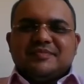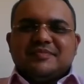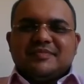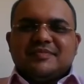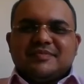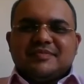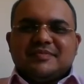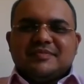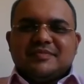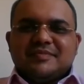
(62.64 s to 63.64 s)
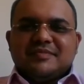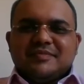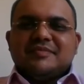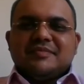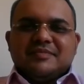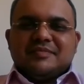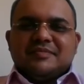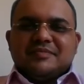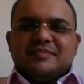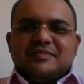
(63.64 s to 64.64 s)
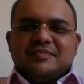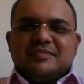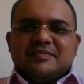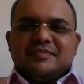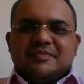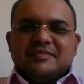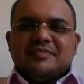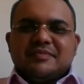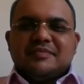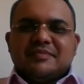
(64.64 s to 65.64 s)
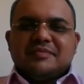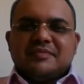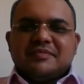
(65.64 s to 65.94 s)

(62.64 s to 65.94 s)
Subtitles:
The person shown says nothing.